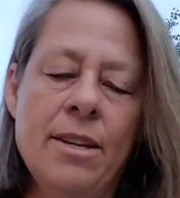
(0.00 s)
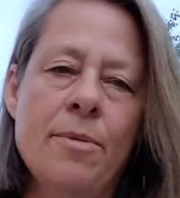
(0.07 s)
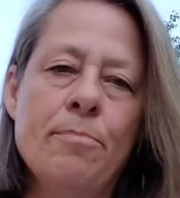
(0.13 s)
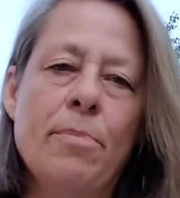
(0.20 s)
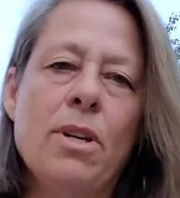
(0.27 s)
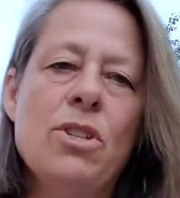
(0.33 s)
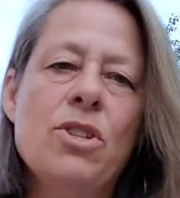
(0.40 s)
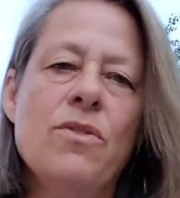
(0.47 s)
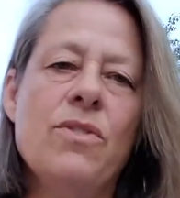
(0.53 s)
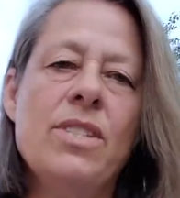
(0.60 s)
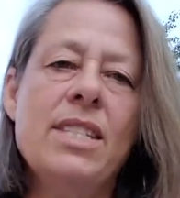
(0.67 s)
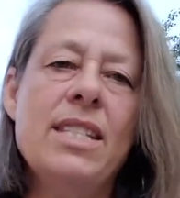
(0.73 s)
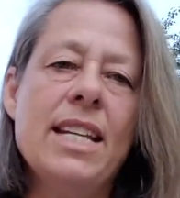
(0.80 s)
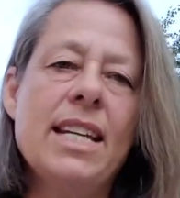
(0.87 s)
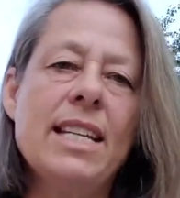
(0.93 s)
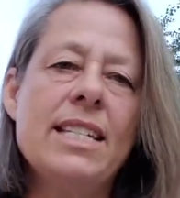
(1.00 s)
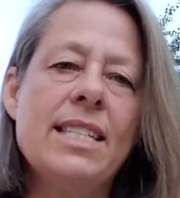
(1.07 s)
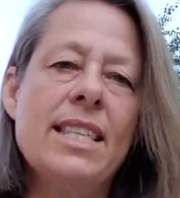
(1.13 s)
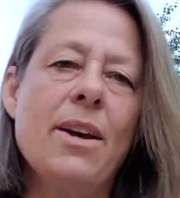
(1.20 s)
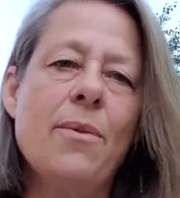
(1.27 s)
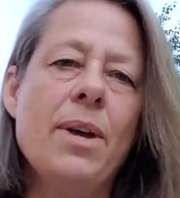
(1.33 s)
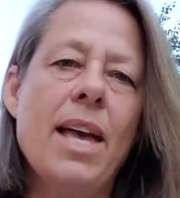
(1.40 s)
bunch of sticks
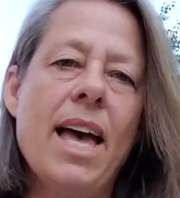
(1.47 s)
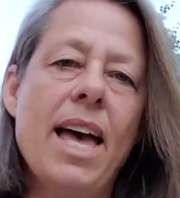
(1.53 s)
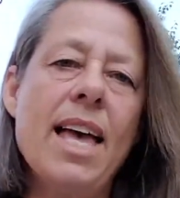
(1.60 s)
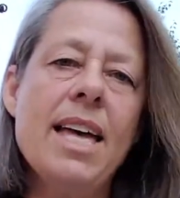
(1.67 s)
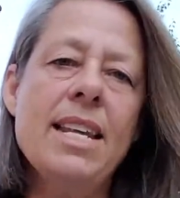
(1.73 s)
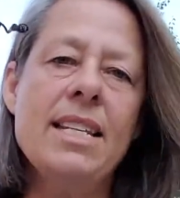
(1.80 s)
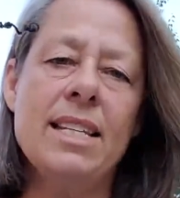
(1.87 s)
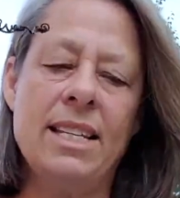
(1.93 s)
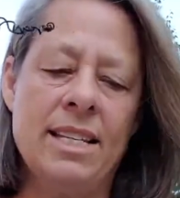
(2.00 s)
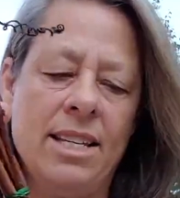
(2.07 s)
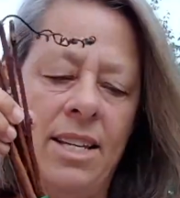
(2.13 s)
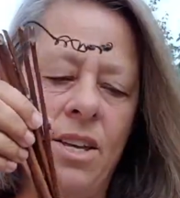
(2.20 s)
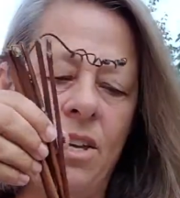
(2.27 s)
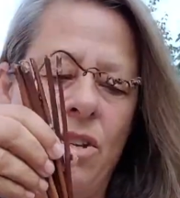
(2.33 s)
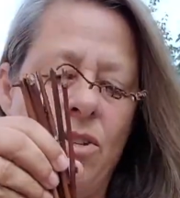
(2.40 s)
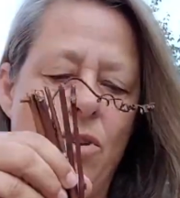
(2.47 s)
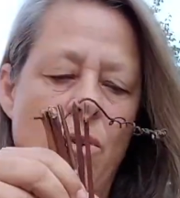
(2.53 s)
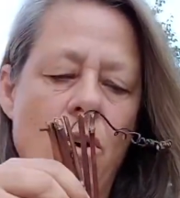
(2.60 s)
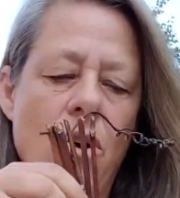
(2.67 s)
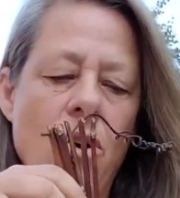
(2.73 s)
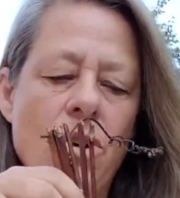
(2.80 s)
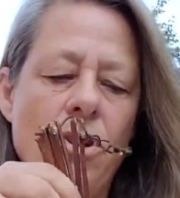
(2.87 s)
that we had. So
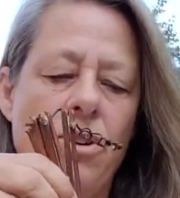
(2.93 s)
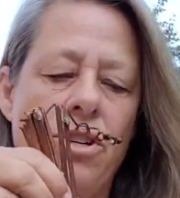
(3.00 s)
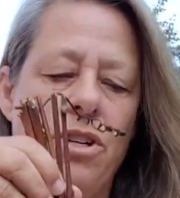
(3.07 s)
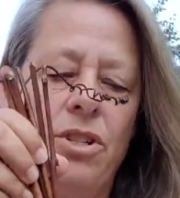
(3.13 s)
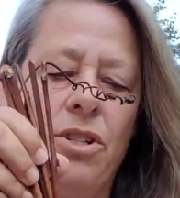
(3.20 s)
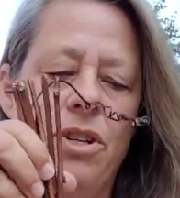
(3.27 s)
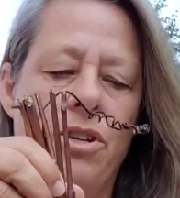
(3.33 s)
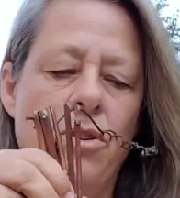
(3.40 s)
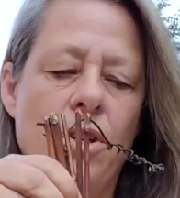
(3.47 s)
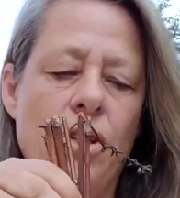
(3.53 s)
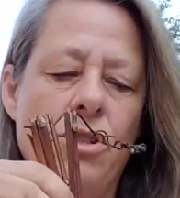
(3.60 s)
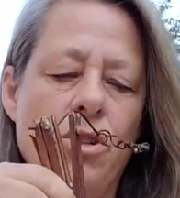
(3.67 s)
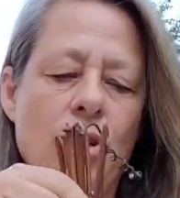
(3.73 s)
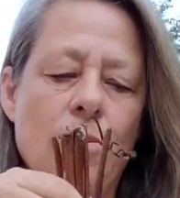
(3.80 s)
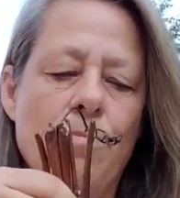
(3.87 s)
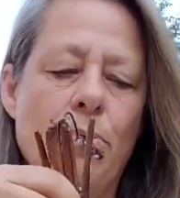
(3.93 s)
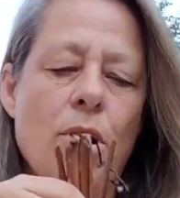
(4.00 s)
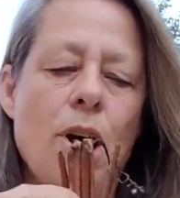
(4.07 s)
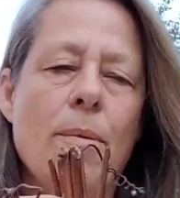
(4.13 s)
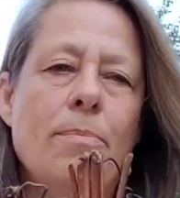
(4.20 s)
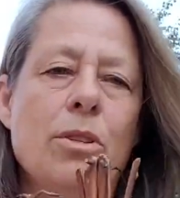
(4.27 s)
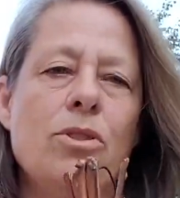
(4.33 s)
all you're going to do is just
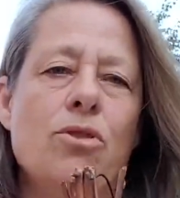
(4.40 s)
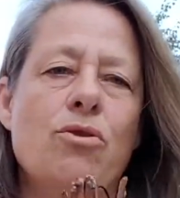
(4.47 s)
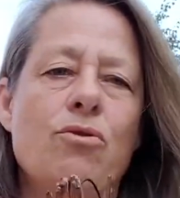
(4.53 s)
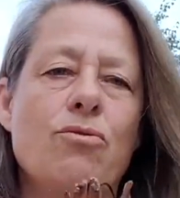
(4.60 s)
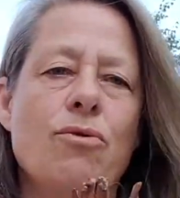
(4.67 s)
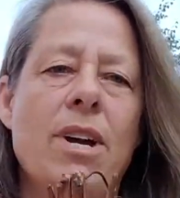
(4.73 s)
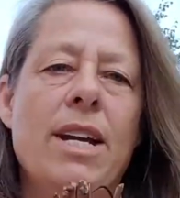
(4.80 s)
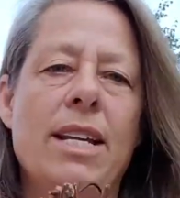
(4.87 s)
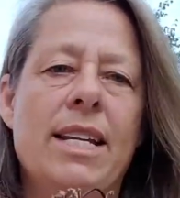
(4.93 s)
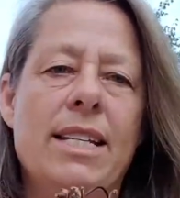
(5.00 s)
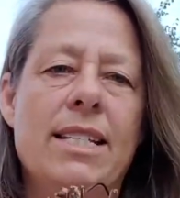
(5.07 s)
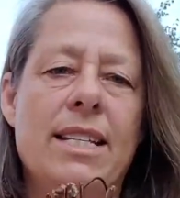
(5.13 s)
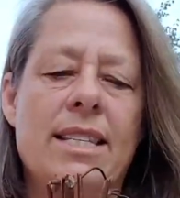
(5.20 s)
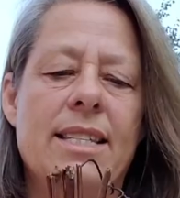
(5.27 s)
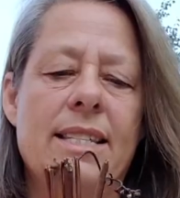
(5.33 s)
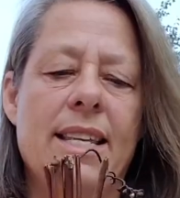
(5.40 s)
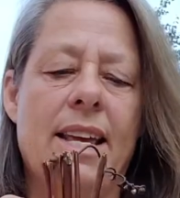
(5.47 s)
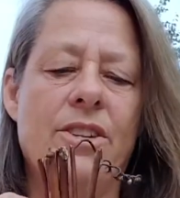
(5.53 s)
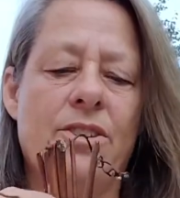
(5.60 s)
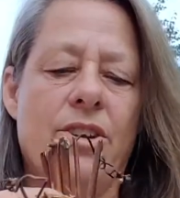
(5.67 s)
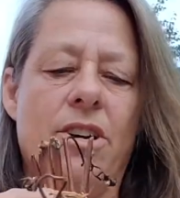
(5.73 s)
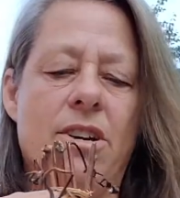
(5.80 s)
pop it straight into the
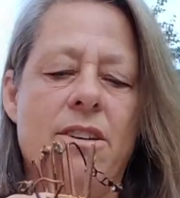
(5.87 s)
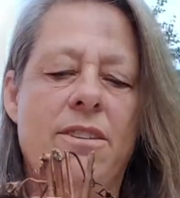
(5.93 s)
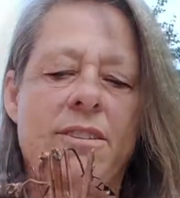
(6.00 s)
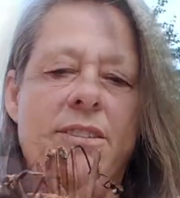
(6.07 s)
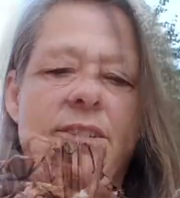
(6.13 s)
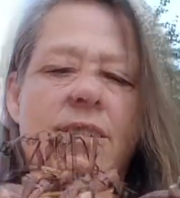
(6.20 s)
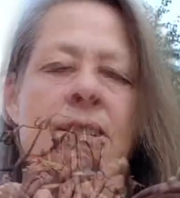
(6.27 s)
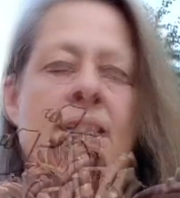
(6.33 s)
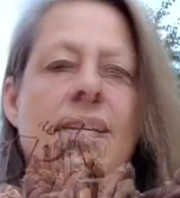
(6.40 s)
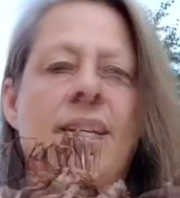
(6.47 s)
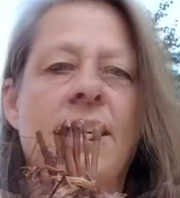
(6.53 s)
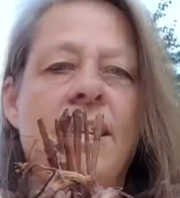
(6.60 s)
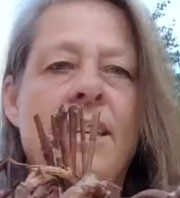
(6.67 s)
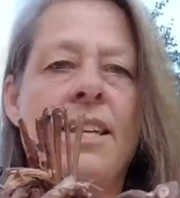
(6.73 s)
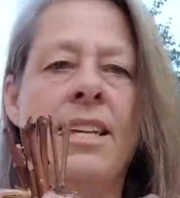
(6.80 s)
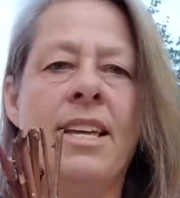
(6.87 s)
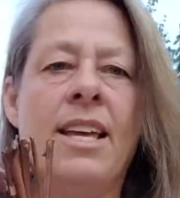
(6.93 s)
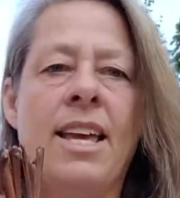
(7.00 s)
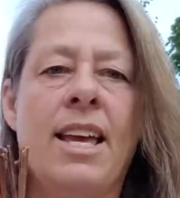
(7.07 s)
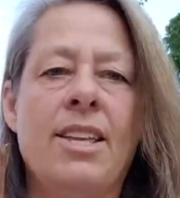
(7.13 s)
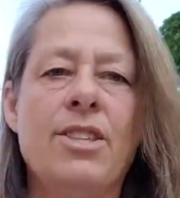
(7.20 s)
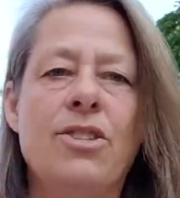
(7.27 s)
center.
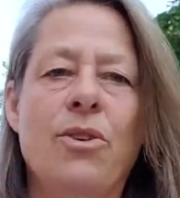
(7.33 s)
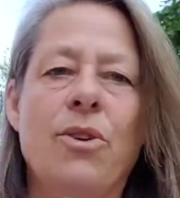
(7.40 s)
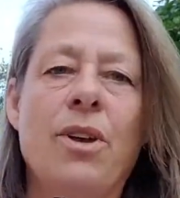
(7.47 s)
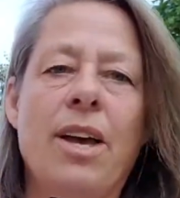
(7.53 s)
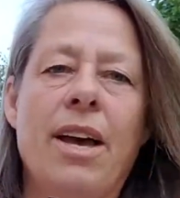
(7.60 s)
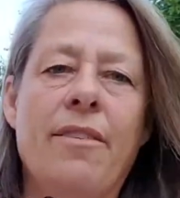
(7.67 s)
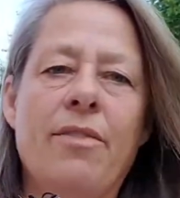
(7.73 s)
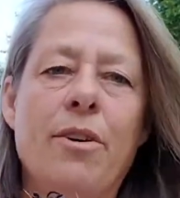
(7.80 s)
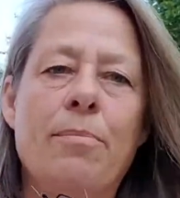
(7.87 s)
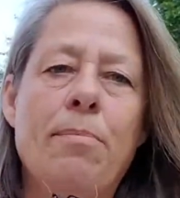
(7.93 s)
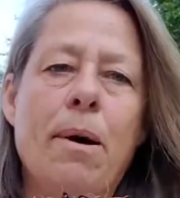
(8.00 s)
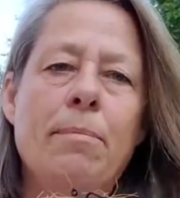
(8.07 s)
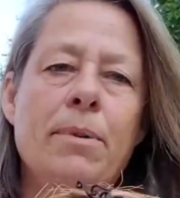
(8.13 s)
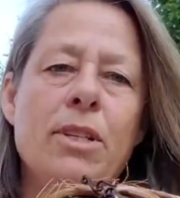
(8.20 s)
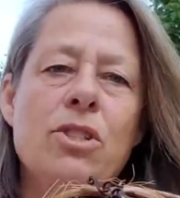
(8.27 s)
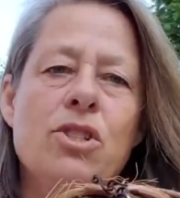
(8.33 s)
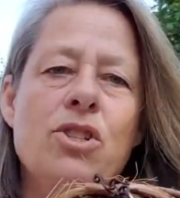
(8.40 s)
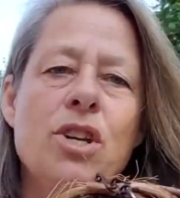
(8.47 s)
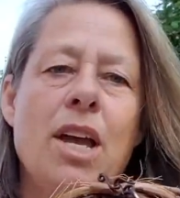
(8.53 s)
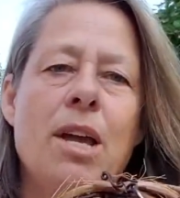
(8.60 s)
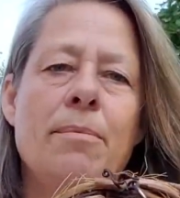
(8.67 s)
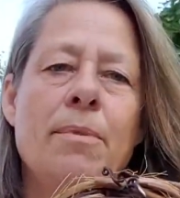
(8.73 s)
And so you have your pumpkin
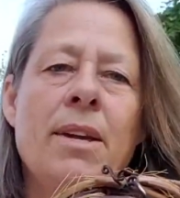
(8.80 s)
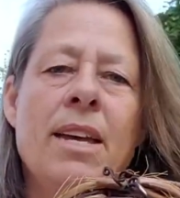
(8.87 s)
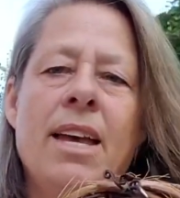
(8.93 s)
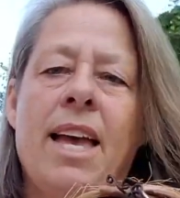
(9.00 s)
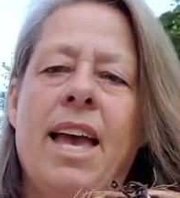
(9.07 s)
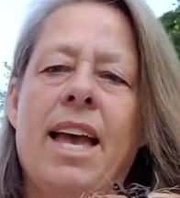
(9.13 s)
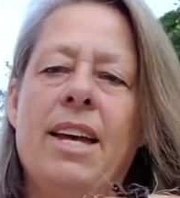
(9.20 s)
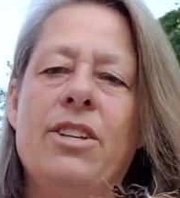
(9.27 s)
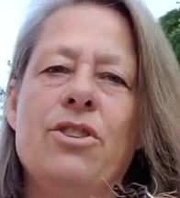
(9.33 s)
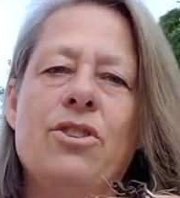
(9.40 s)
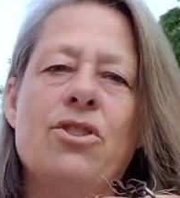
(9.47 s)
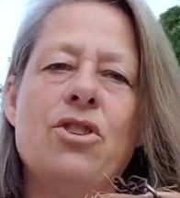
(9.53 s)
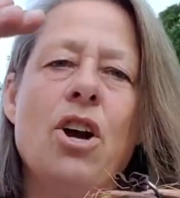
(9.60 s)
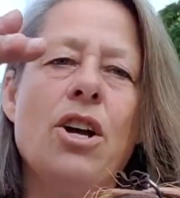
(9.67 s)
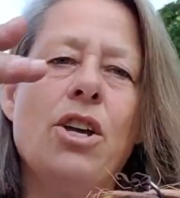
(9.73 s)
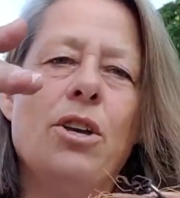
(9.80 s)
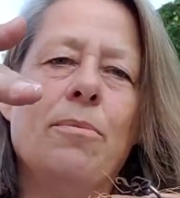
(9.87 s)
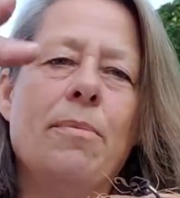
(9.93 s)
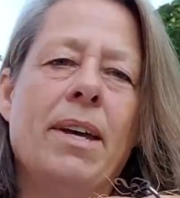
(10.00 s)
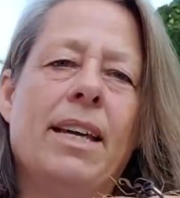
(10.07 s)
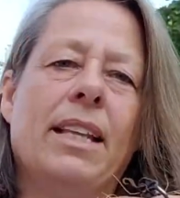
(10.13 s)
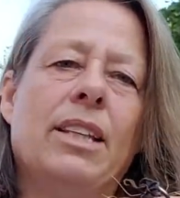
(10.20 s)
shape and your stalk. You can
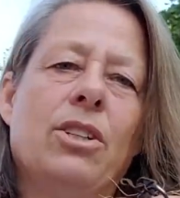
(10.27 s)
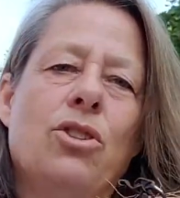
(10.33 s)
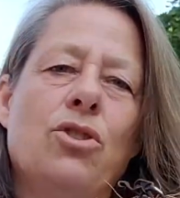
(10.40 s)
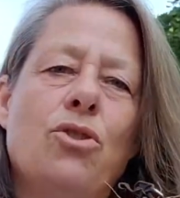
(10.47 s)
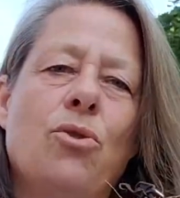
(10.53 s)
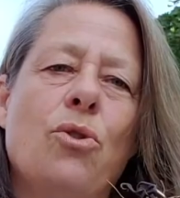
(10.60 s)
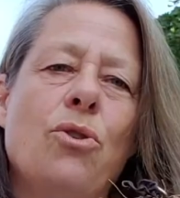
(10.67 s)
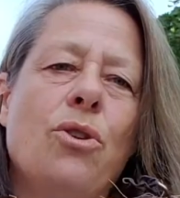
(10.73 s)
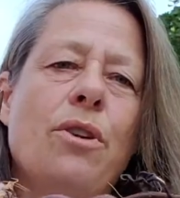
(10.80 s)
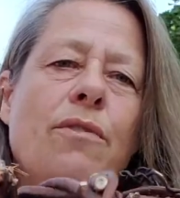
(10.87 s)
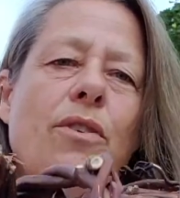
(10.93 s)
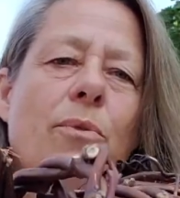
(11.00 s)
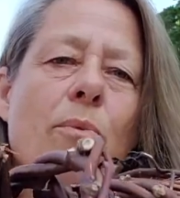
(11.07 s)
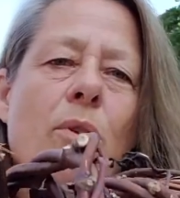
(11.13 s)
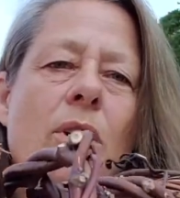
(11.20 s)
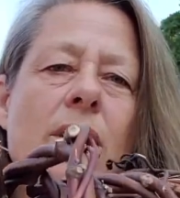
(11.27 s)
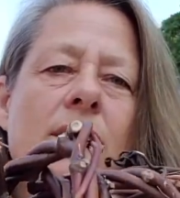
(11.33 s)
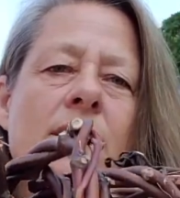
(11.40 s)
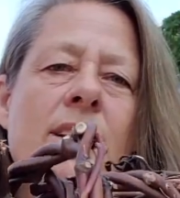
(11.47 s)
make it a little shorter if you want,